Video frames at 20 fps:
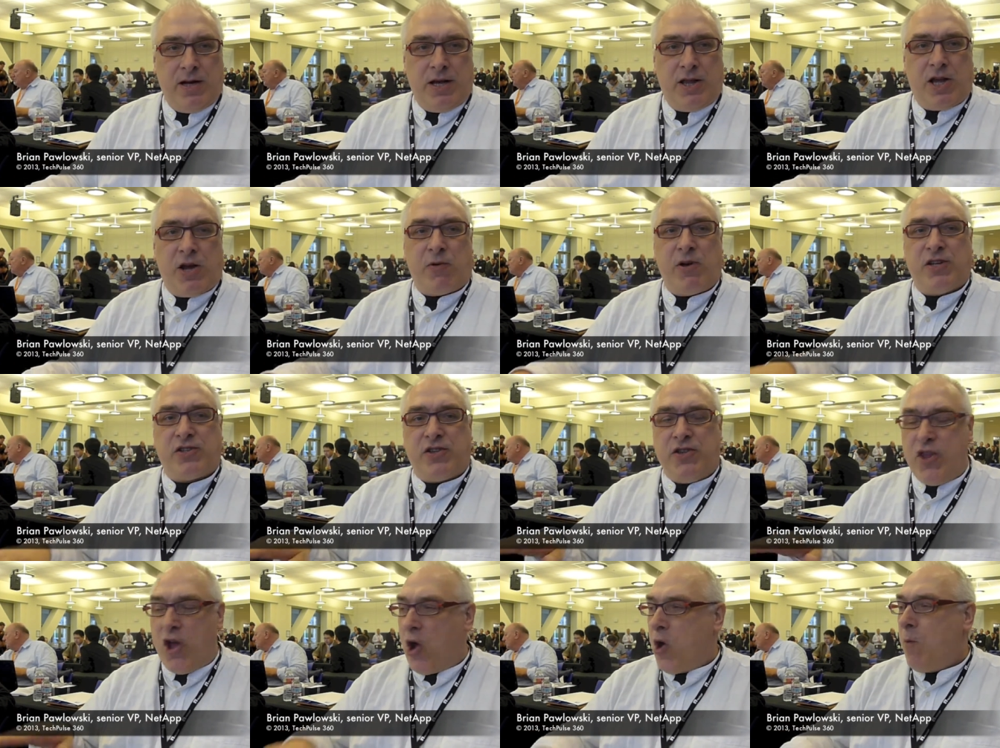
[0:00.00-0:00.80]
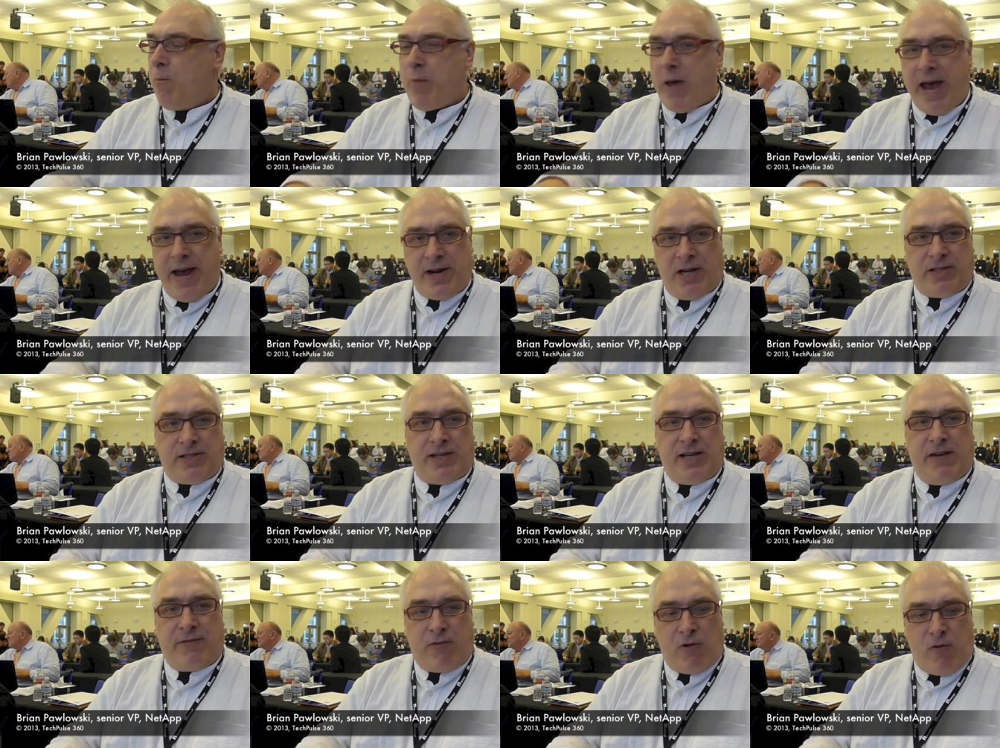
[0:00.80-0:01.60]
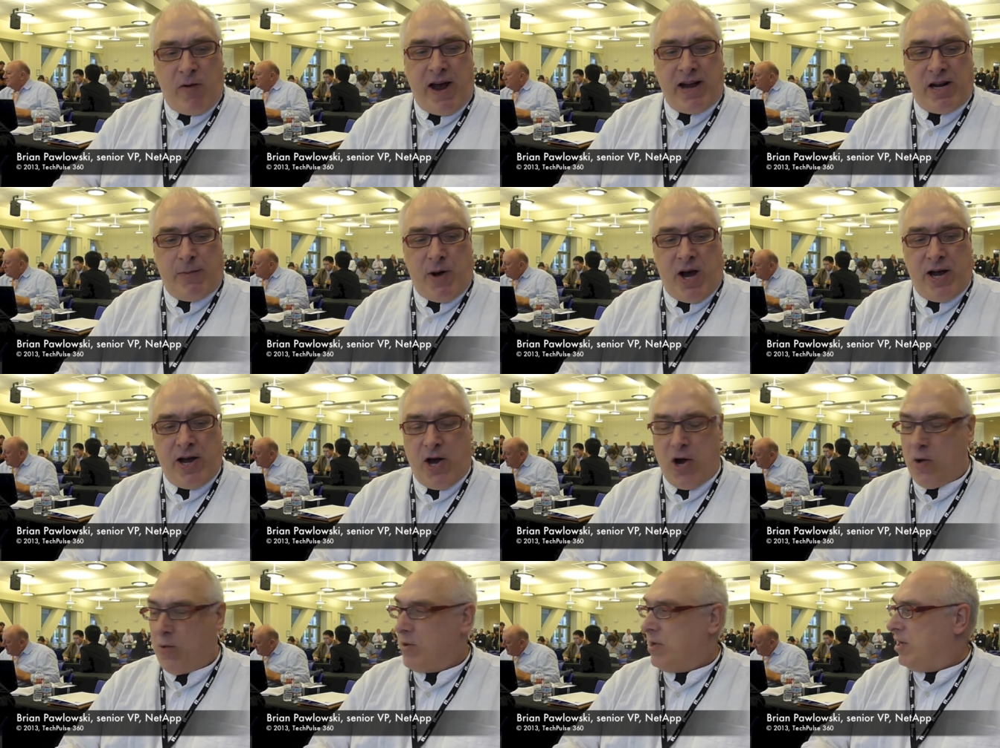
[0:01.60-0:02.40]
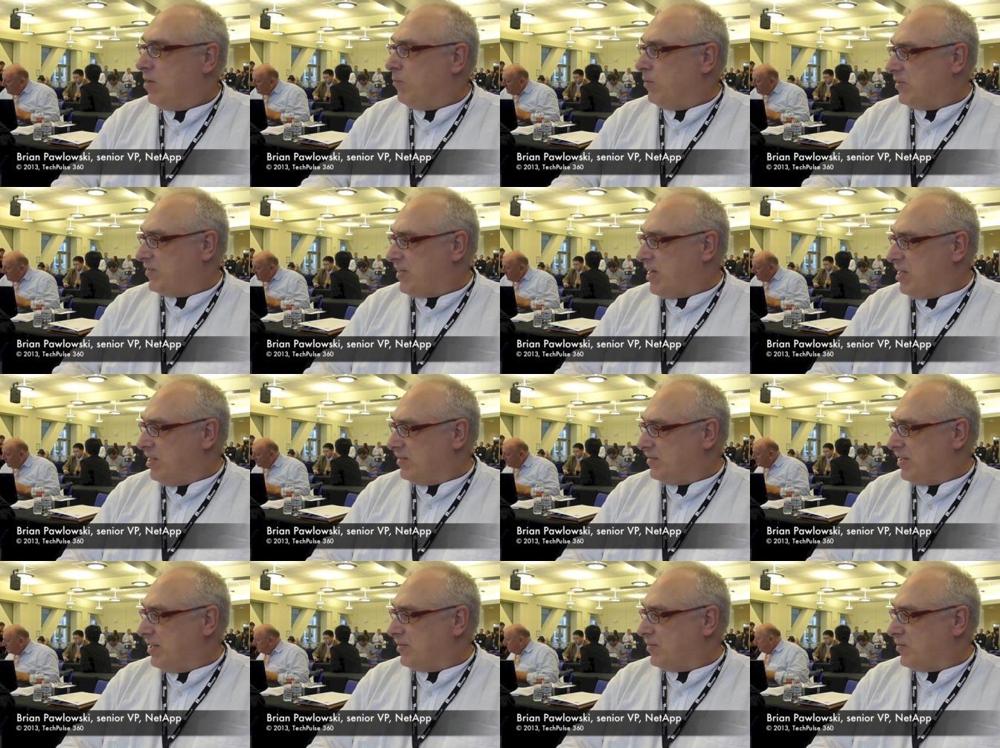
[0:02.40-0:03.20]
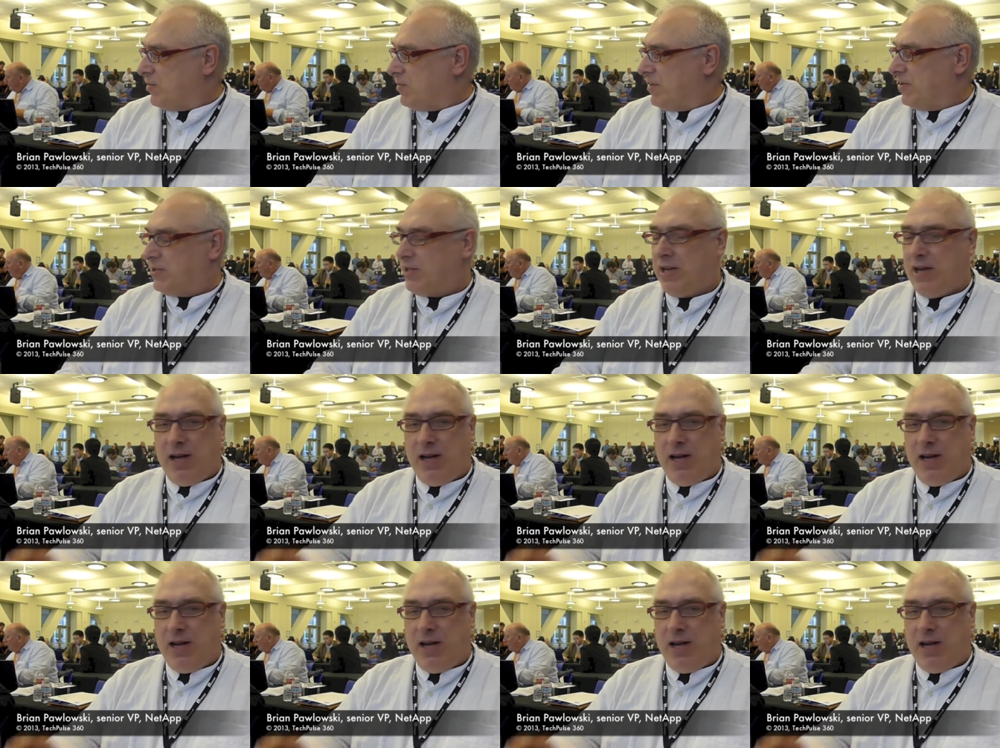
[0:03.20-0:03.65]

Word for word: There is no penalty for random I/O with solid-state storage.